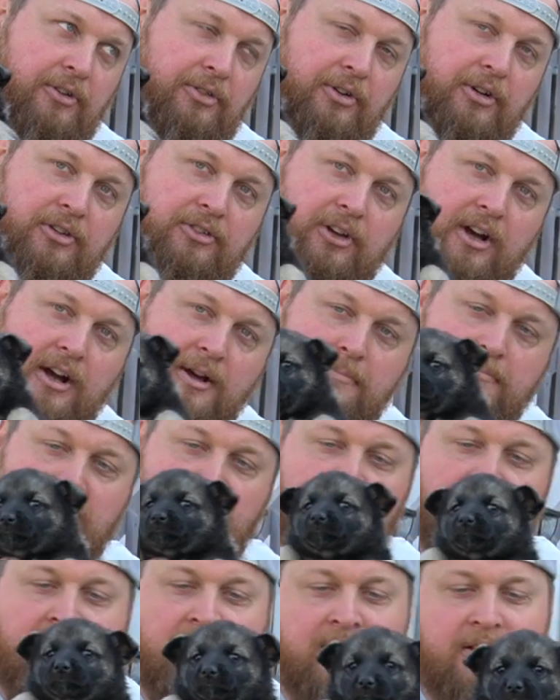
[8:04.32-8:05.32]
third time
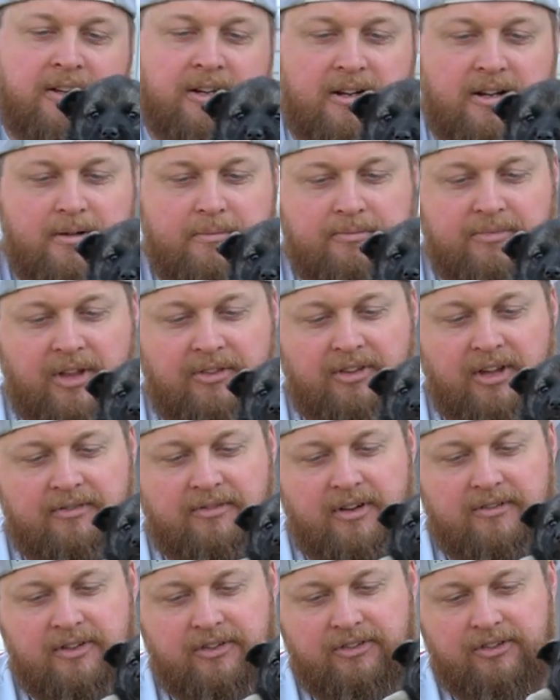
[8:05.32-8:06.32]
that
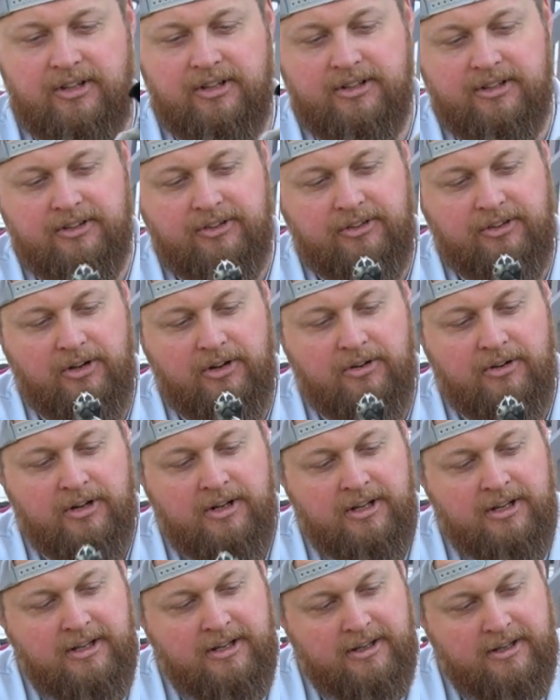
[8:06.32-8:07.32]
they've ever seen it. So
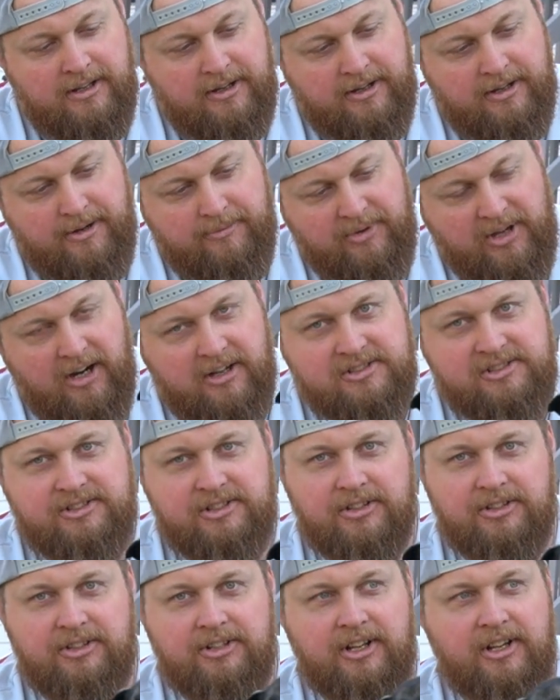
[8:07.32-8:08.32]
they are
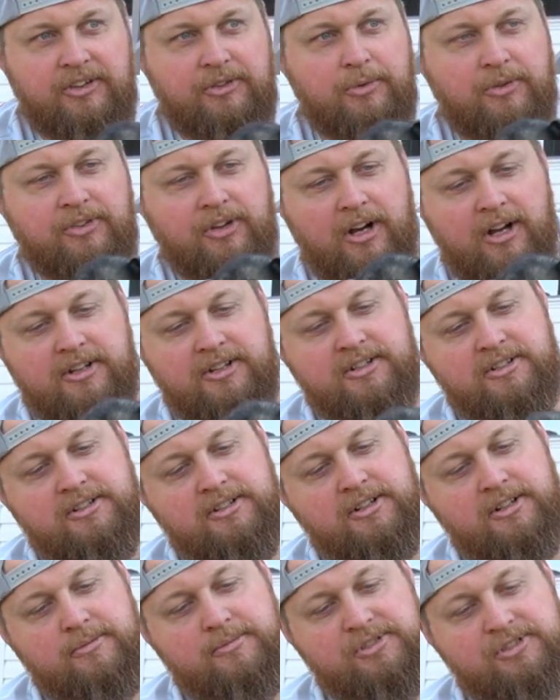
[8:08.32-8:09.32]
still in the nest with
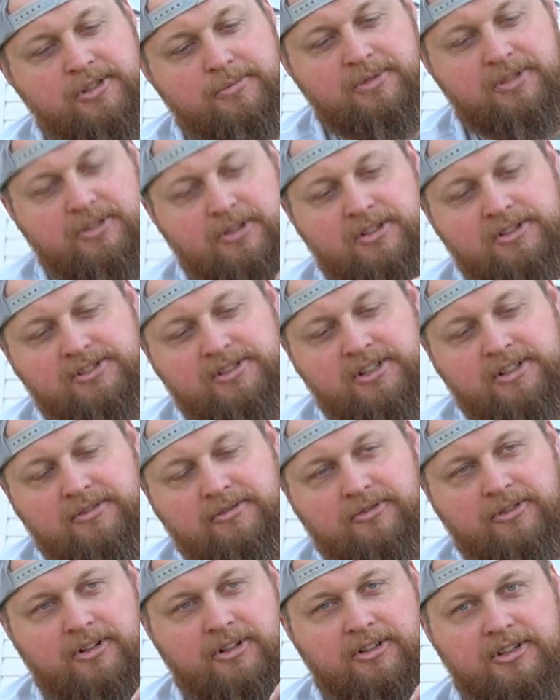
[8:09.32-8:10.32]
Tonya. She'll be nursing
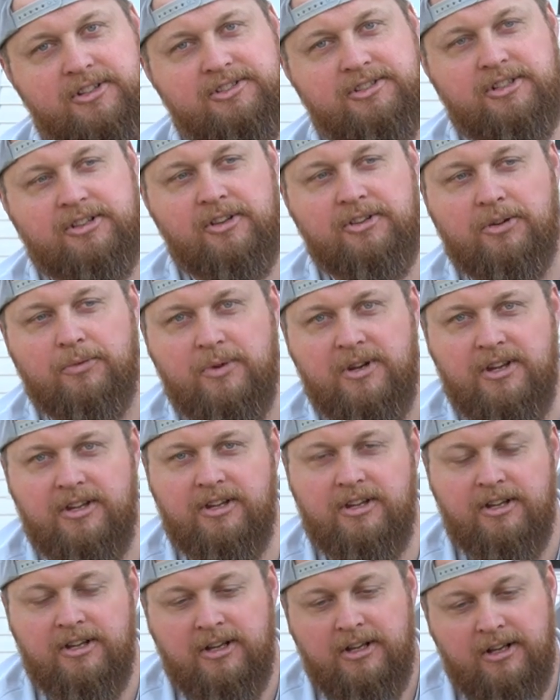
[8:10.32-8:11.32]
for at least another
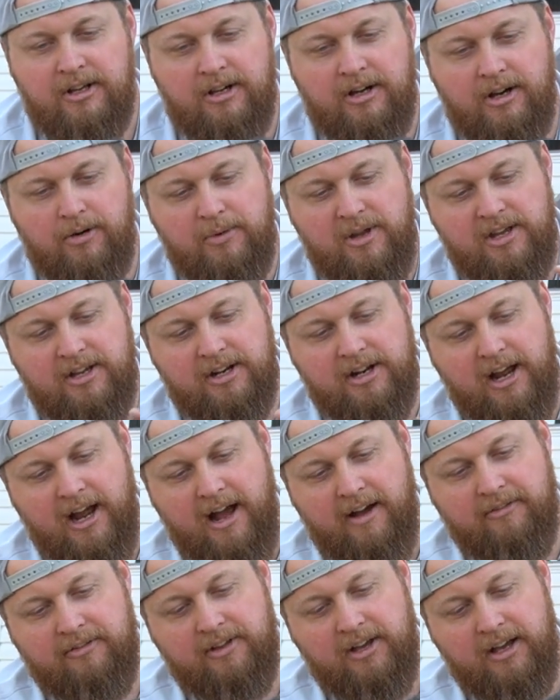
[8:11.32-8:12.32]
week and a
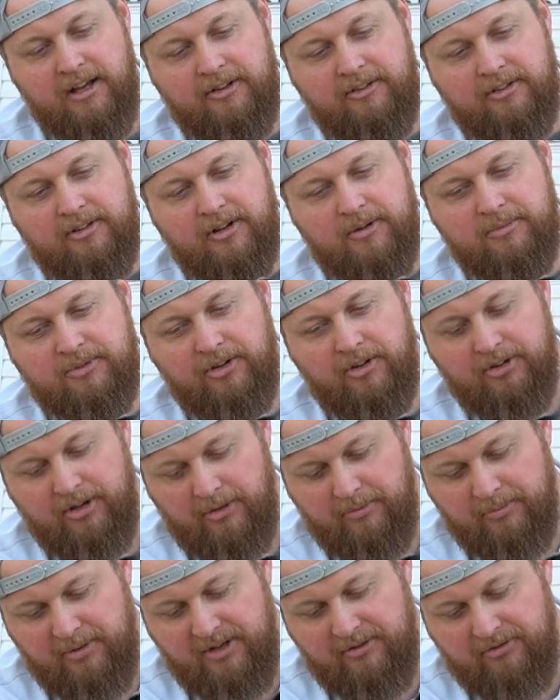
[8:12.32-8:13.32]
half yet, until
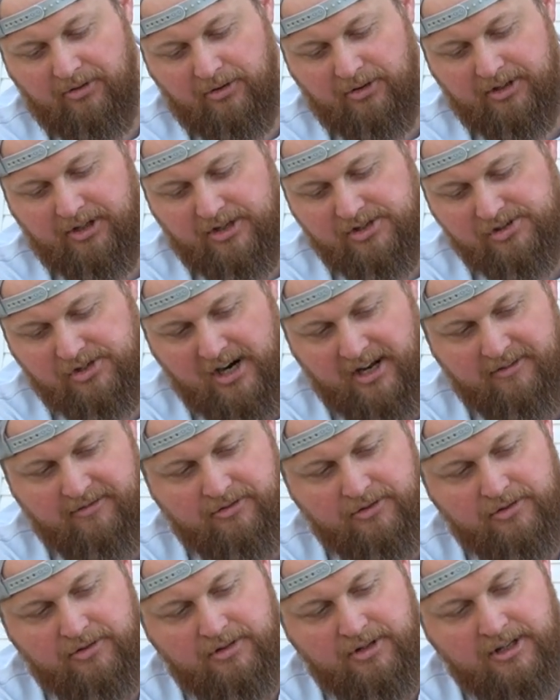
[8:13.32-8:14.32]
they'll be fully on dry
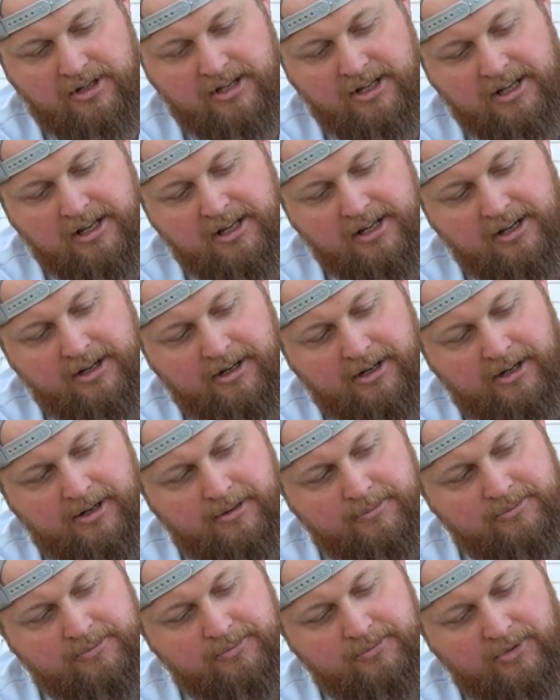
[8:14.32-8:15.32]
food.
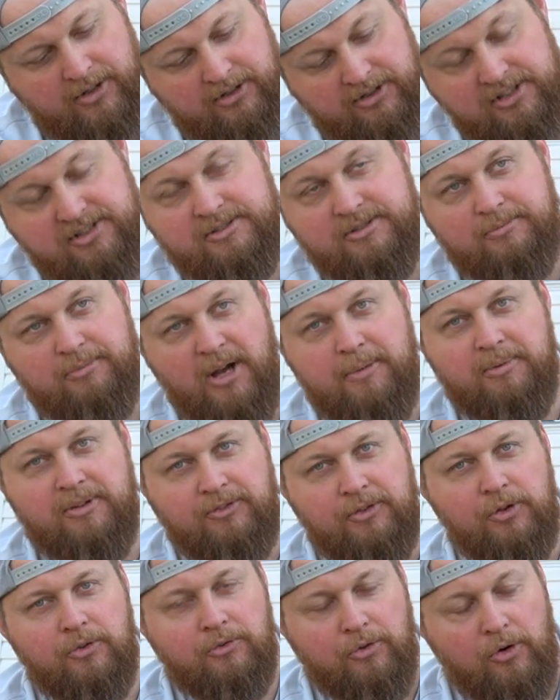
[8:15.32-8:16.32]
Or at least it might be
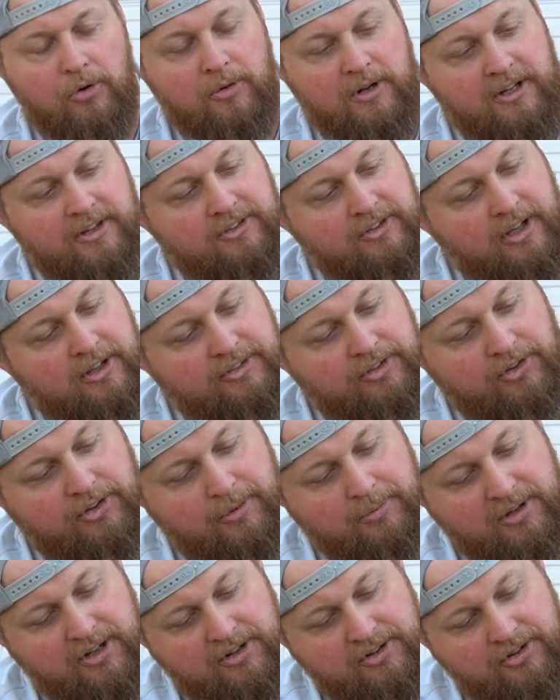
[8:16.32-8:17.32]
2 full weeks yet till
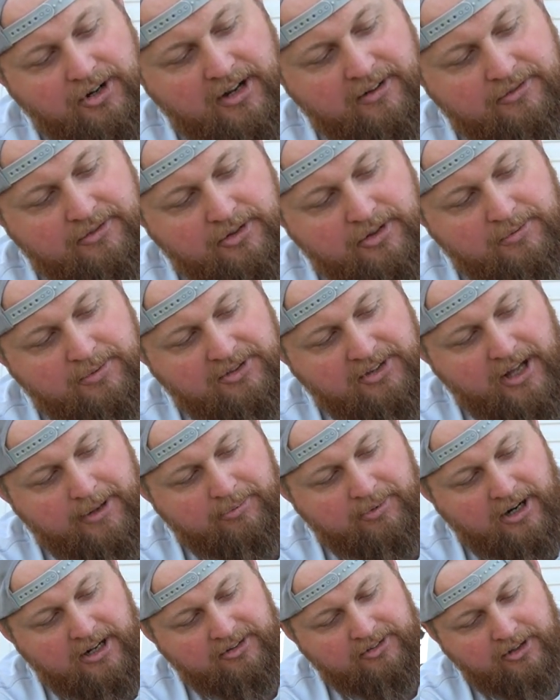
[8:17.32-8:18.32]
they'll be on dry food, but that
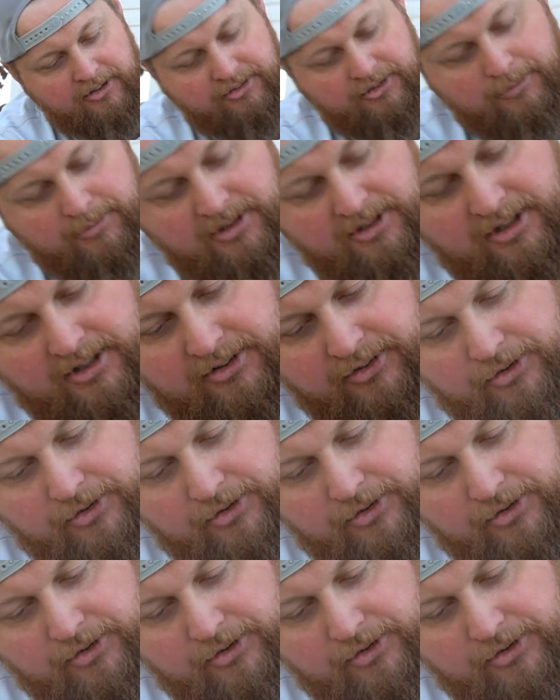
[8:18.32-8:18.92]
process will begin